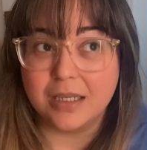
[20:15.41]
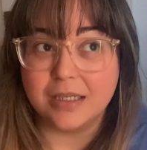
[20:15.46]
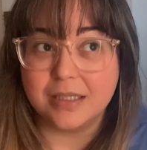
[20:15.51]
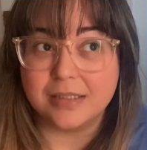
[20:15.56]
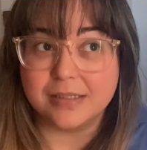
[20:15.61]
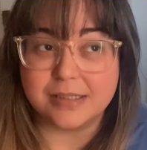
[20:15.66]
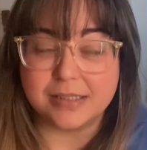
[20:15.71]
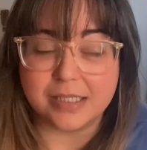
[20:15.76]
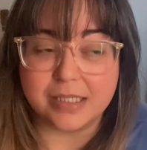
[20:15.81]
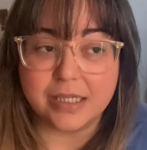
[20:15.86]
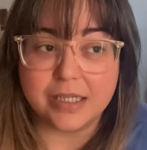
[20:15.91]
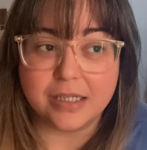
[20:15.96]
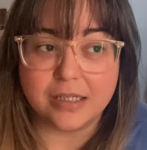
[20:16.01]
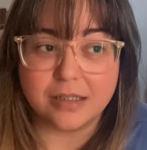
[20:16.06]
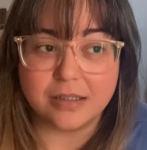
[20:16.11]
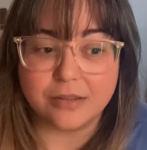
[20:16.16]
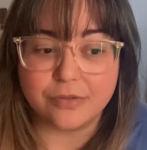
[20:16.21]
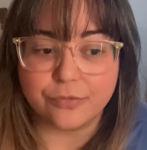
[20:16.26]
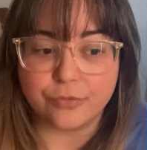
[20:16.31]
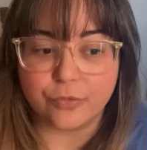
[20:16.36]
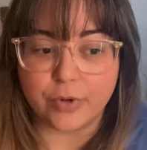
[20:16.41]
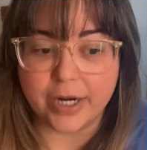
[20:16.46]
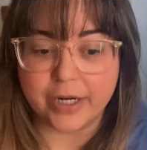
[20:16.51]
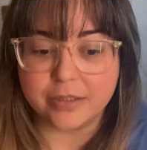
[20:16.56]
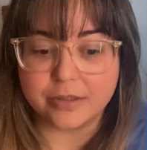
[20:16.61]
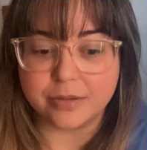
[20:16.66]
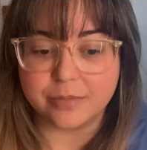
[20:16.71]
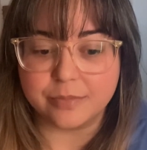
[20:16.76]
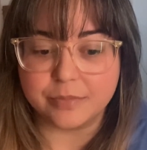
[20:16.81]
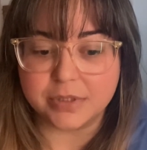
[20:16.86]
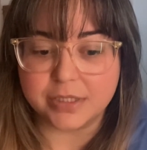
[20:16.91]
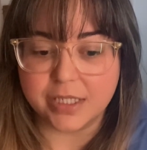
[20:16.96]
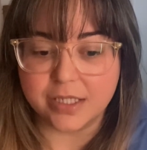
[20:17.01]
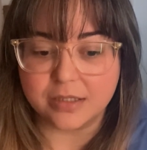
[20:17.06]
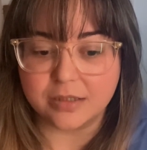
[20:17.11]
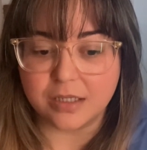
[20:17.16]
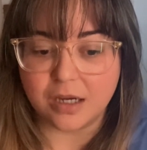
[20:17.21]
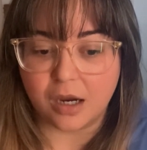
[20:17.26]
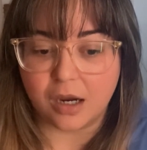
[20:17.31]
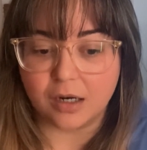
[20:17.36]
Seeing random
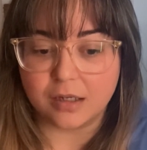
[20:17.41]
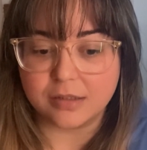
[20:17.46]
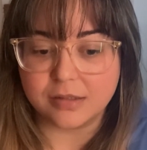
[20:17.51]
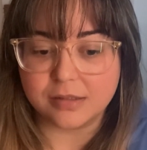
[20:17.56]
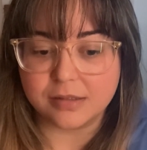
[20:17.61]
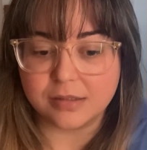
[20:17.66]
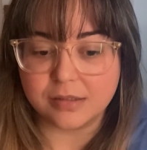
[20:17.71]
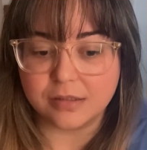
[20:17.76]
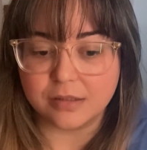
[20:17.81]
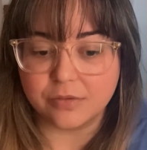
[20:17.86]
TikToks